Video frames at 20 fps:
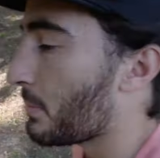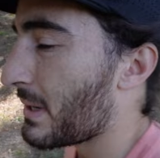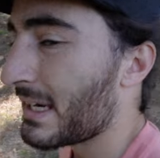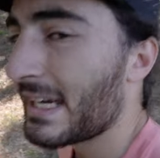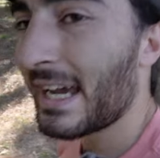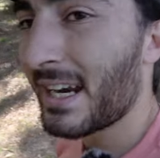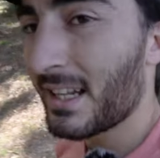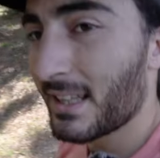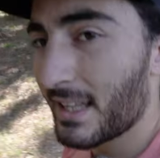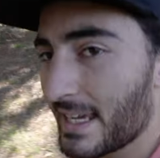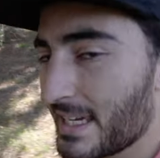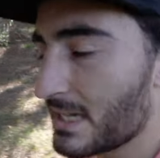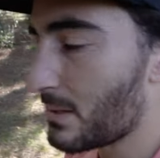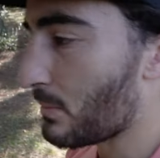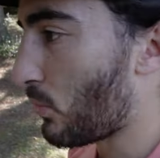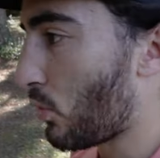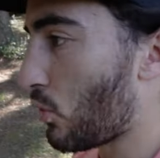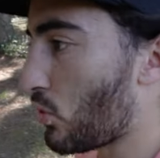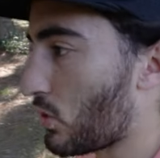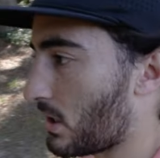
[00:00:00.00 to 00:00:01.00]
but I kind of like it
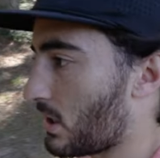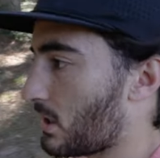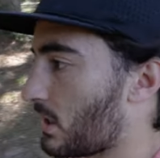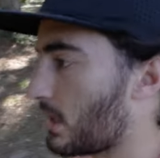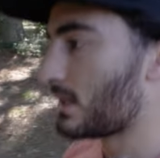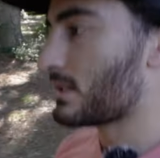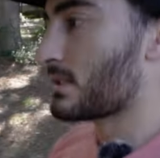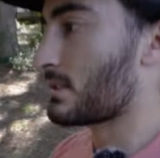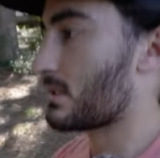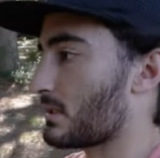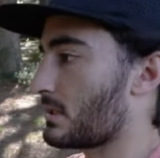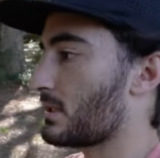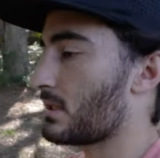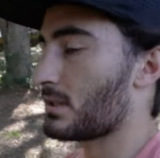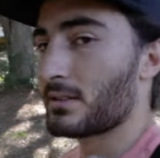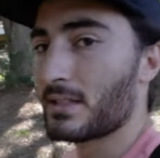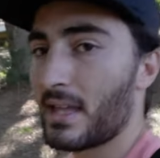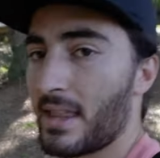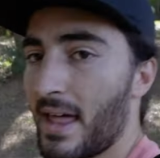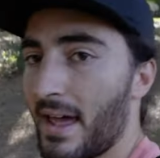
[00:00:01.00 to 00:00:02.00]
more, honestly,
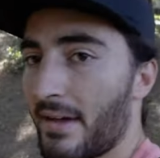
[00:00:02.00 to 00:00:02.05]
than the